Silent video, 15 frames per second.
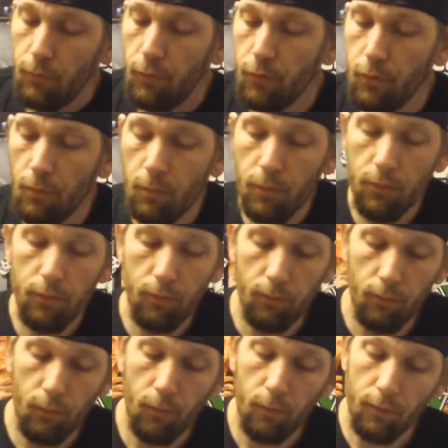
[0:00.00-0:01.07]
for some reason
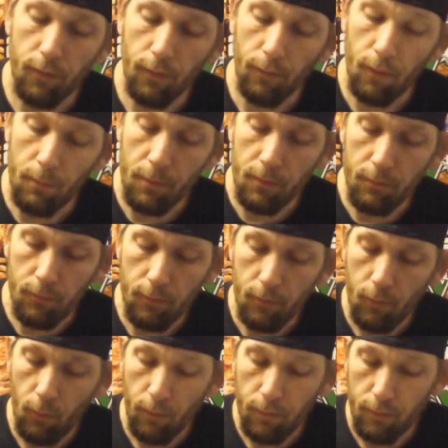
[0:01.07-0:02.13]
or another, I've been
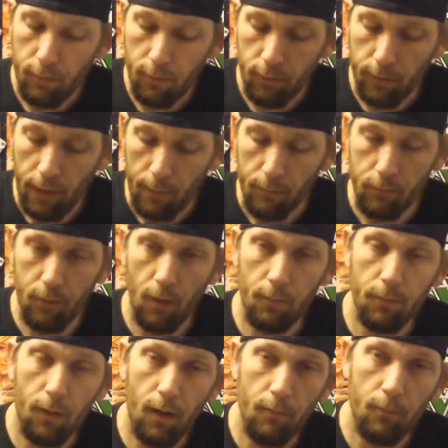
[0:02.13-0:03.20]
going to
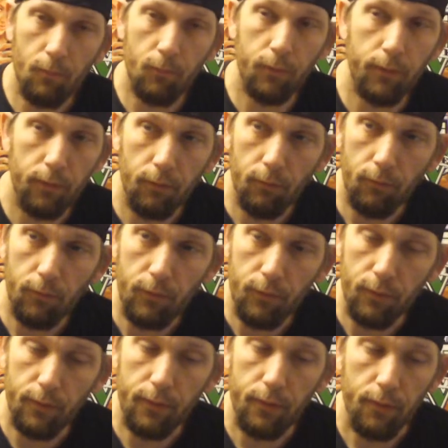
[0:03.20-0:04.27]
GameStop a lot
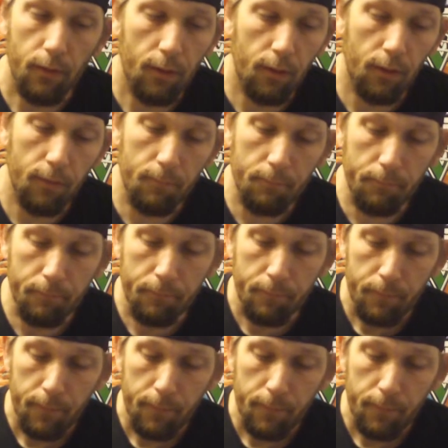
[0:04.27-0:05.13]
recently. I